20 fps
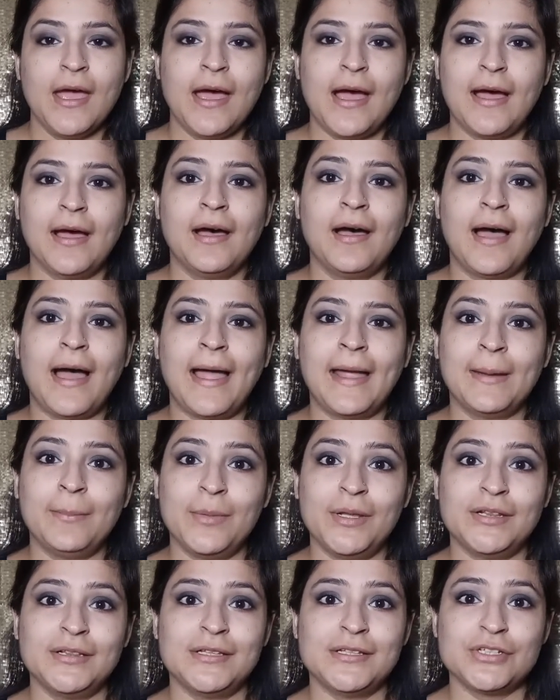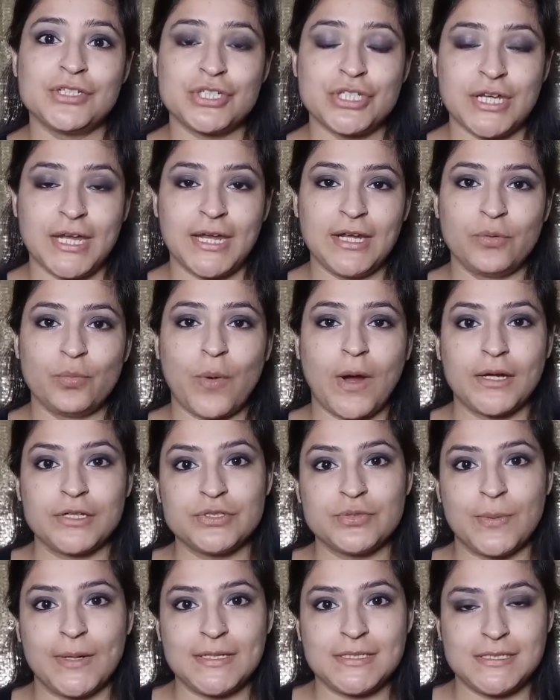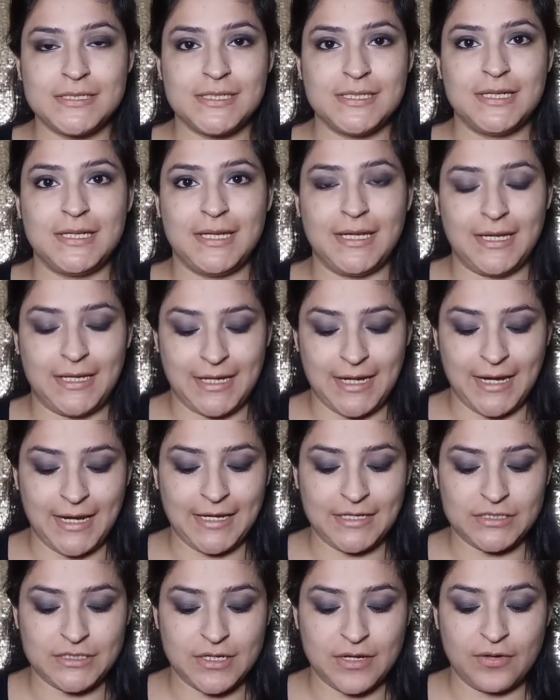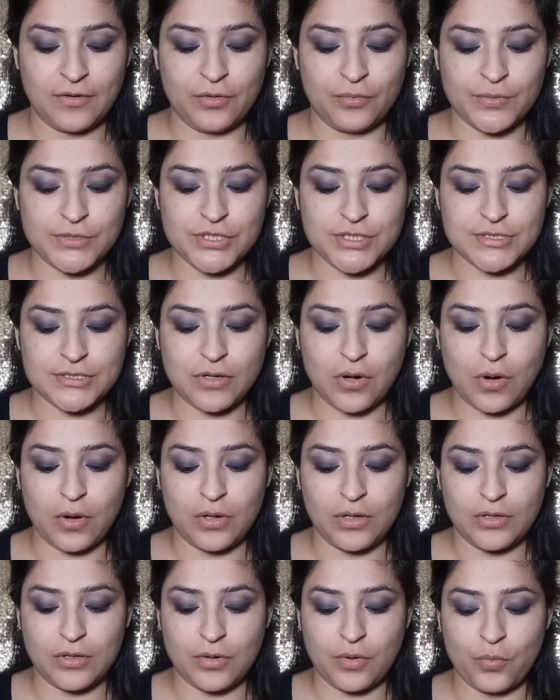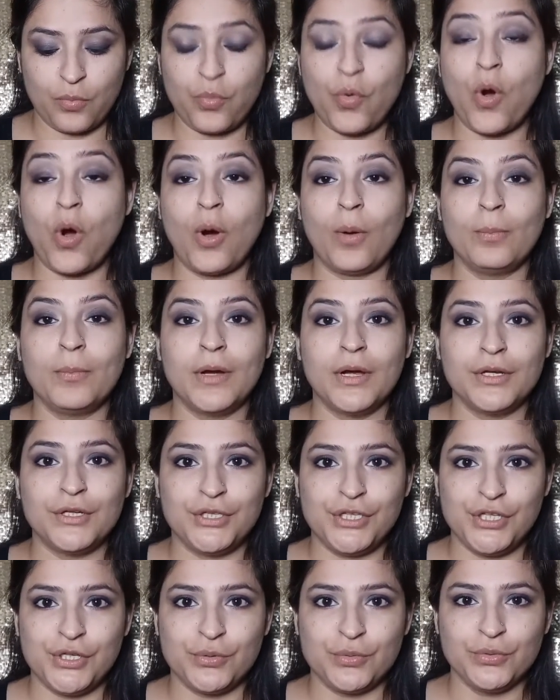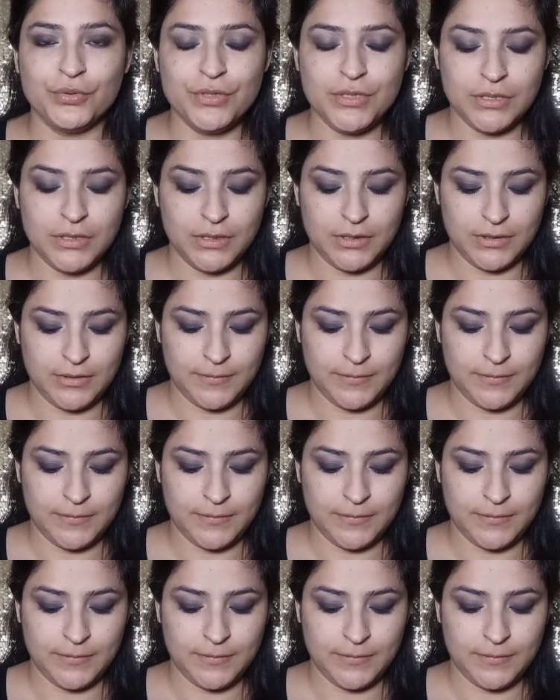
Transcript: I am in the shade 128, which is called Warm Nude.